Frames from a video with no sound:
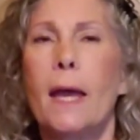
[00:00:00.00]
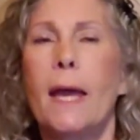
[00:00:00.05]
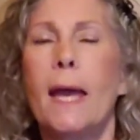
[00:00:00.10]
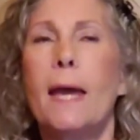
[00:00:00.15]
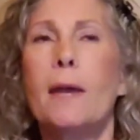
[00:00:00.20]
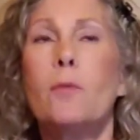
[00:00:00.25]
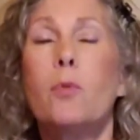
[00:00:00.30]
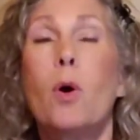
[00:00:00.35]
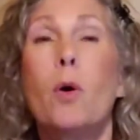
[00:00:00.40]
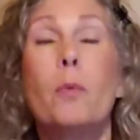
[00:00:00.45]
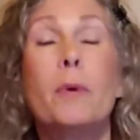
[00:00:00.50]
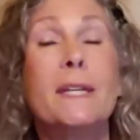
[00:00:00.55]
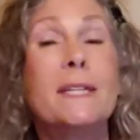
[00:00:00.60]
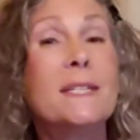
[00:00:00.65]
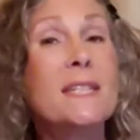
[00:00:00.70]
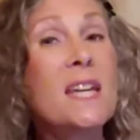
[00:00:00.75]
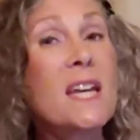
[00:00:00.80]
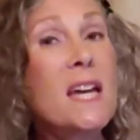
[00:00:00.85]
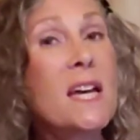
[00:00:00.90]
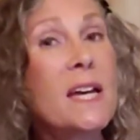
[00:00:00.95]
And what we
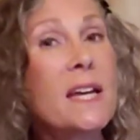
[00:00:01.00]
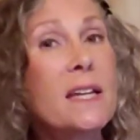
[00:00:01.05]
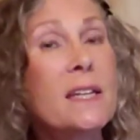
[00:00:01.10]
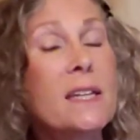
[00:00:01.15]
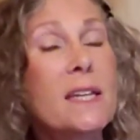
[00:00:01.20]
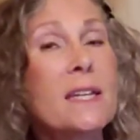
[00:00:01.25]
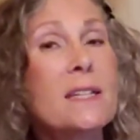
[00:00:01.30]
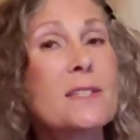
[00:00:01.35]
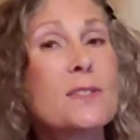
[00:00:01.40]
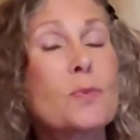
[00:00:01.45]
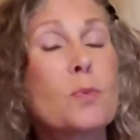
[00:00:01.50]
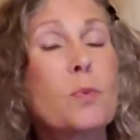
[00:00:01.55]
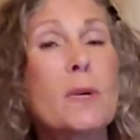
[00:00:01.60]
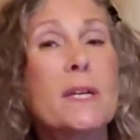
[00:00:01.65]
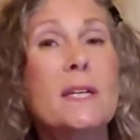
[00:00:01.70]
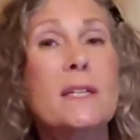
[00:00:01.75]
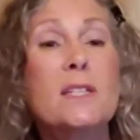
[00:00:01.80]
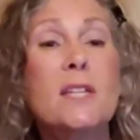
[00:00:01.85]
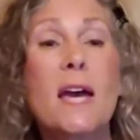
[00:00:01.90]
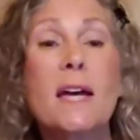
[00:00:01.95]
did is
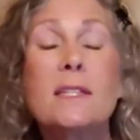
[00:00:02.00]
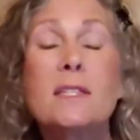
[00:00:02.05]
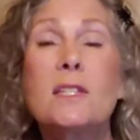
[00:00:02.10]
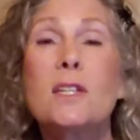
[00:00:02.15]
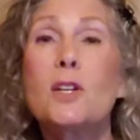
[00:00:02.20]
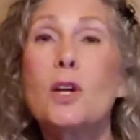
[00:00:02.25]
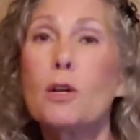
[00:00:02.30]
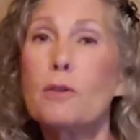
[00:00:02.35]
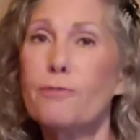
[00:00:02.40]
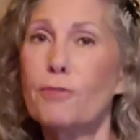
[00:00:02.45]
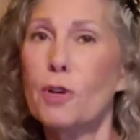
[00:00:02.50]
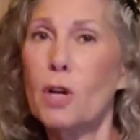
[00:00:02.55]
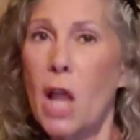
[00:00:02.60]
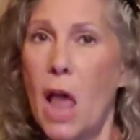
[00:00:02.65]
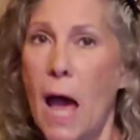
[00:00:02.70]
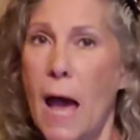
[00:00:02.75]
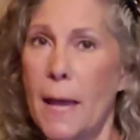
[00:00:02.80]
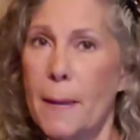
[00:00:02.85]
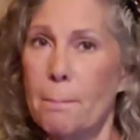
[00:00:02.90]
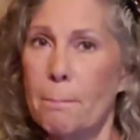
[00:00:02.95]
we tested her for
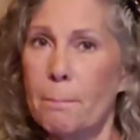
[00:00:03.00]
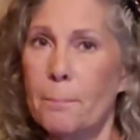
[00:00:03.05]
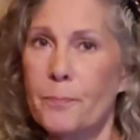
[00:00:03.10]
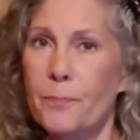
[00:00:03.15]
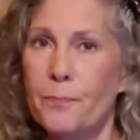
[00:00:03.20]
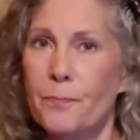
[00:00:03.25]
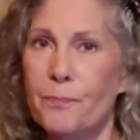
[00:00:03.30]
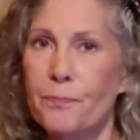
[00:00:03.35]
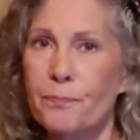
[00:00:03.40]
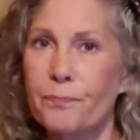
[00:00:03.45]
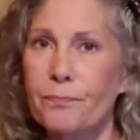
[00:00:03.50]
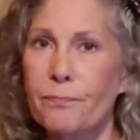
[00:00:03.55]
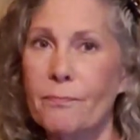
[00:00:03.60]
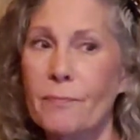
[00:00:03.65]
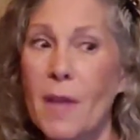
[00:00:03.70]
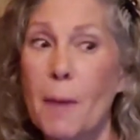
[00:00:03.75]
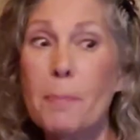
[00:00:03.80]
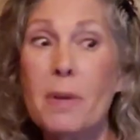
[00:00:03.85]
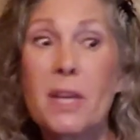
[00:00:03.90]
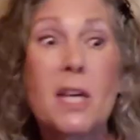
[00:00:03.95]
Lyme,
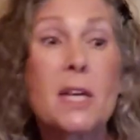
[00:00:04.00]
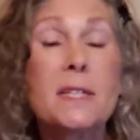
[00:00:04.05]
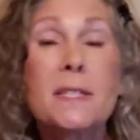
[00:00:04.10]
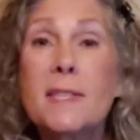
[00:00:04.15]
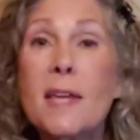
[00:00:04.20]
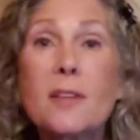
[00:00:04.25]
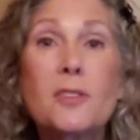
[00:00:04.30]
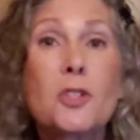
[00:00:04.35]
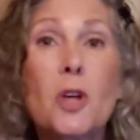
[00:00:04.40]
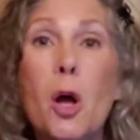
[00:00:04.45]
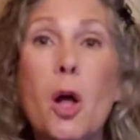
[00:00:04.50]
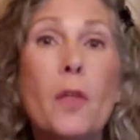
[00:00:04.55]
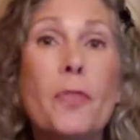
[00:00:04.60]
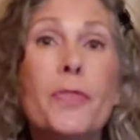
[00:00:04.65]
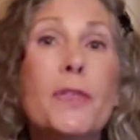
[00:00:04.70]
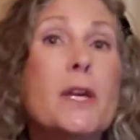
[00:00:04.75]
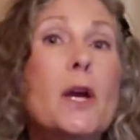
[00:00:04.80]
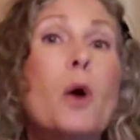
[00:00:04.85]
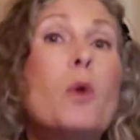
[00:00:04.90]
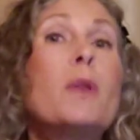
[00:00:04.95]
because that's
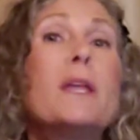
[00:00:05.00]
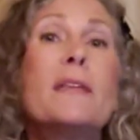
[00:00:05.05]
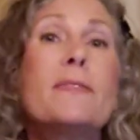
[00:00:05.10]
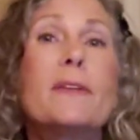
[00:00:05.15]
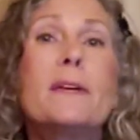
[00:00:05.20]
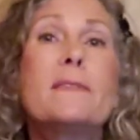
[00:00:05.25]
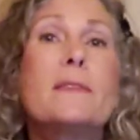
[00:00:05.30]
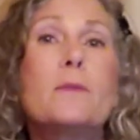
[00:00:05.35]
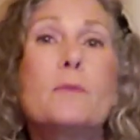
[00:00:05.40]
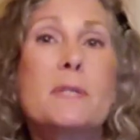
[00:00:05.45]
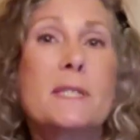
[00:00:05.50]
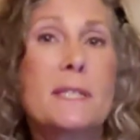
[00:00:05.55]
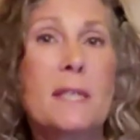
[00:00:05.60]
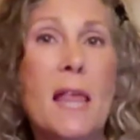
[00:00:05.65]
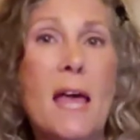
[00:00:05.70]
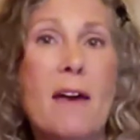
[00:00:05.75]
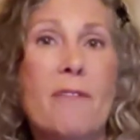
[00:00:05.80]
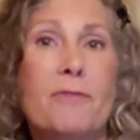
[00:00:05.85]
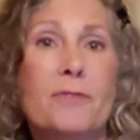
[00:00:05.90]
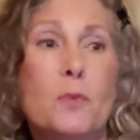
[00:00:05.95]
the only thing that was
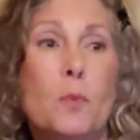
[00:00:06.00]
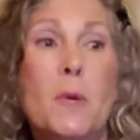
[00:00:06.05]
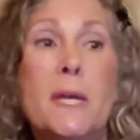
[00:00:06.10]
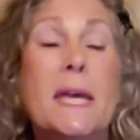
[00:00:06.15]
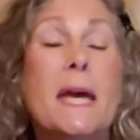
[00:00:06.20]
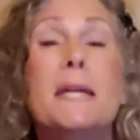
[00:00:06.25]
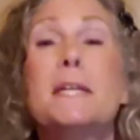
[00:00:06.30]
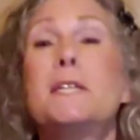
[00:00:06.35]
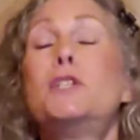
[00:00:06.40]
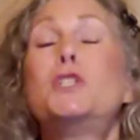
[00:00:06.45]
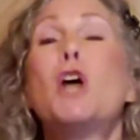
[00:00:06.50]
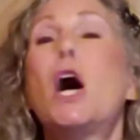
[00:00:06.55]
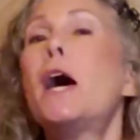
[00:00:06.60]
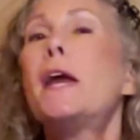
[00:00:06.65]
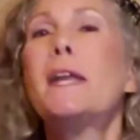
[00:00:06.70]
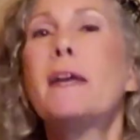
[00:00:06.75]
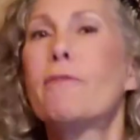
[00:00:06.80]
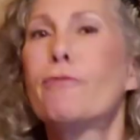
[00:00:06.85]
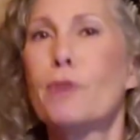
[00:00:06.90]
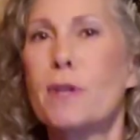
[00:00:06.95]
left. We had
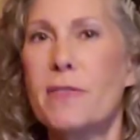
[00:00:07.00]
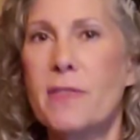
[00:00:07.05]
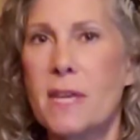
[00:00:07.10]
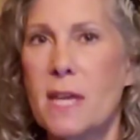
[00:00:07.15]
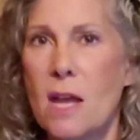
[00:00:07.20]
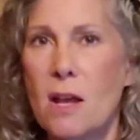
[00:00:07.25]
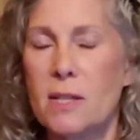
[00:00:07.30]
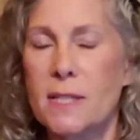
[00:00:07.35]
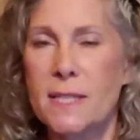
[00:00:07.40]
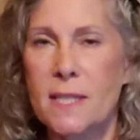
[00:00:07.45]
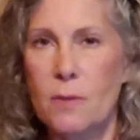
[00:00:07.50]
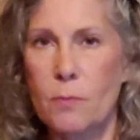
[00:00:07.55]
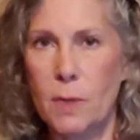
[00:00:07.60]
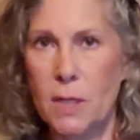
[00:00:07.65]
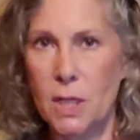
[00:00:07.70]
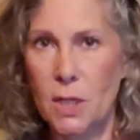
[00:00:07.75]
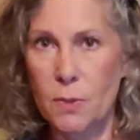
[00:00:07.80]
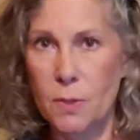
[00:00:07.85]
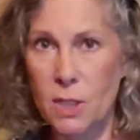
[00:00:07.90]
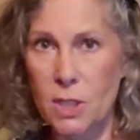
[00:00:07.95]
done everything else that we
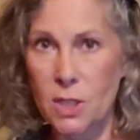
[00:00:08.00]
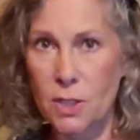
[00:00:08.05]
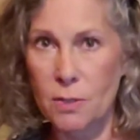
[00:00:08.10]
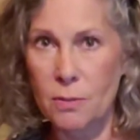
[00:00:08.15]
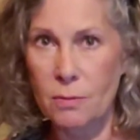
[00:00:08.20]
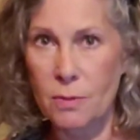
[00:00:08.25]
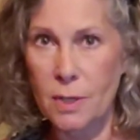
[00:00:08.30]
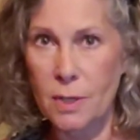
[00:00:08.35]
knew to do.